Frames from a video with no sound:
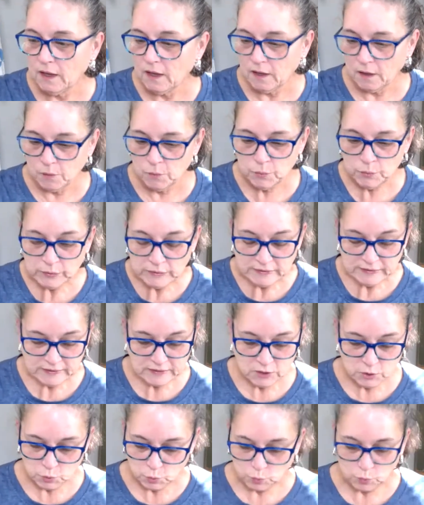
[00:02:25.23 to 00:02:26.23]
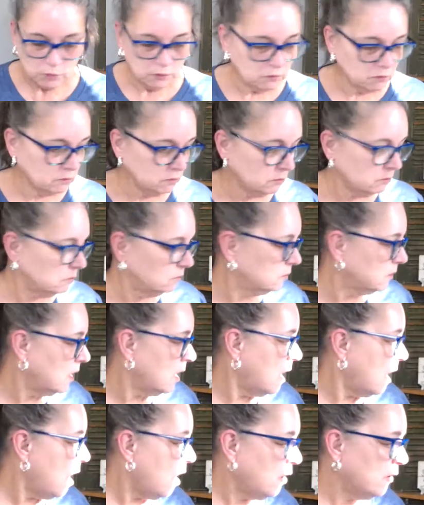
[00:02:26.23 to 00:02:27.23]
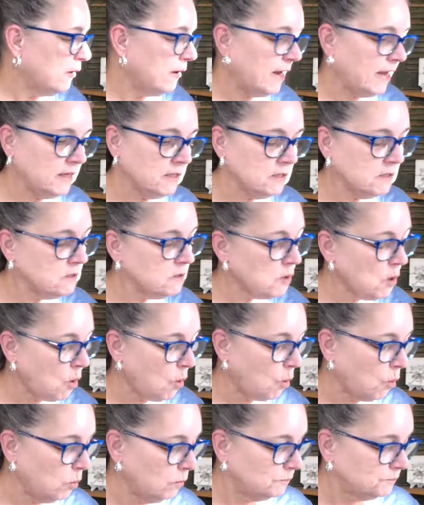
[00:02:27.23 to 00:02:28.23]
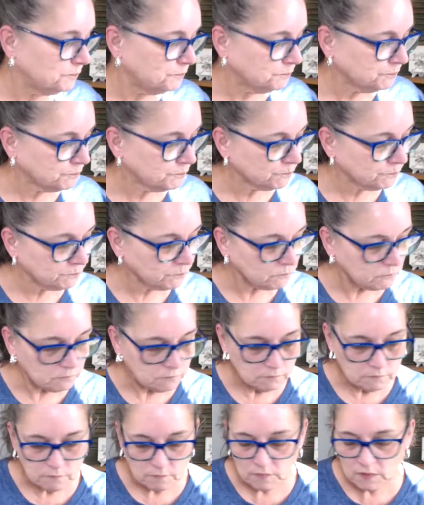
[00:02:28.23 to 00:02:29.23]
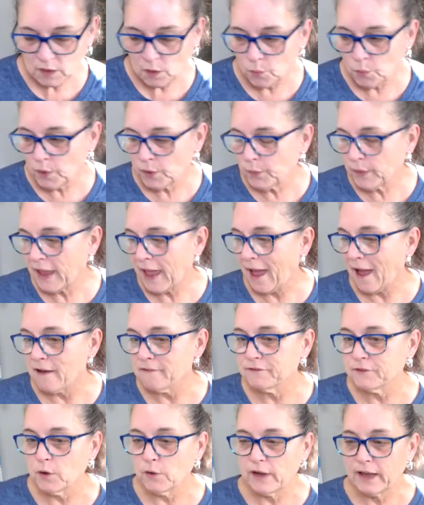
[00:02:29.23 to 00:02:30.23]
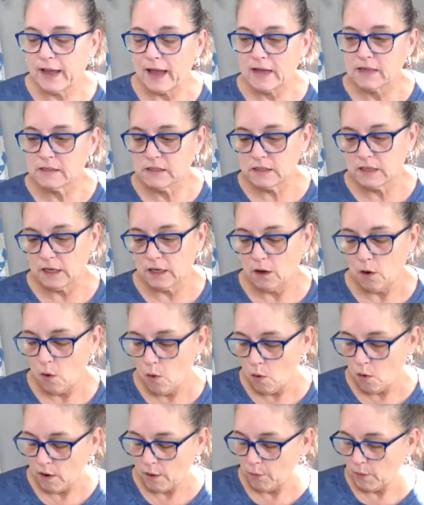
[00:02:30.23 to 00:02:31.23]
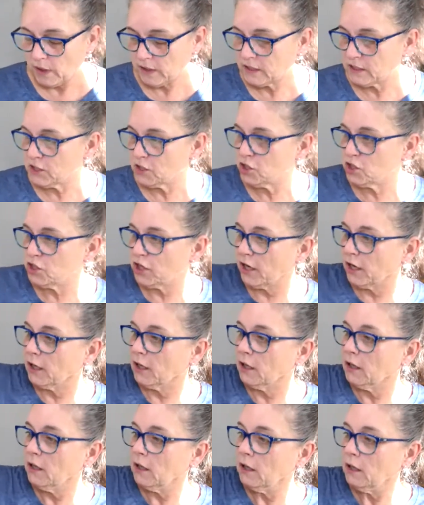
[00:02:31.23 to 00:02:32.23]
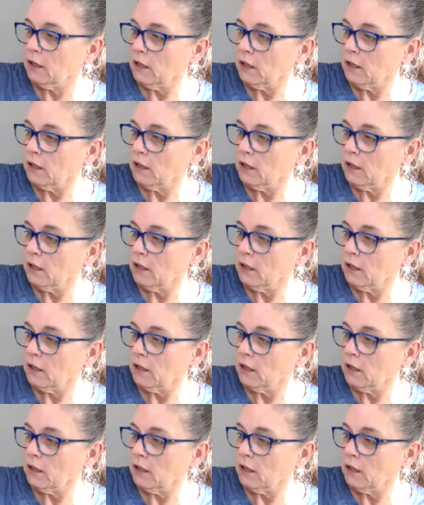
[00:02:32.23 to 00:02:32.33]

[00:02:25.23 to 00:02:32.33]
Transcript: I really do. All right. So what do we have going on today? Oh, I wanted to share.